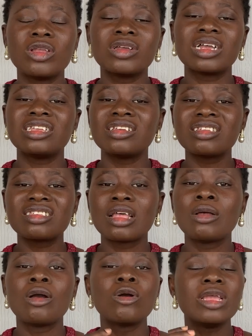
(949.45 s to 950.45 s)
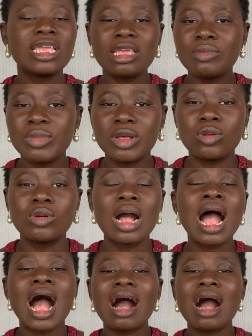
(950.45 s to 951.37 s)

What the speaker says: you can just email.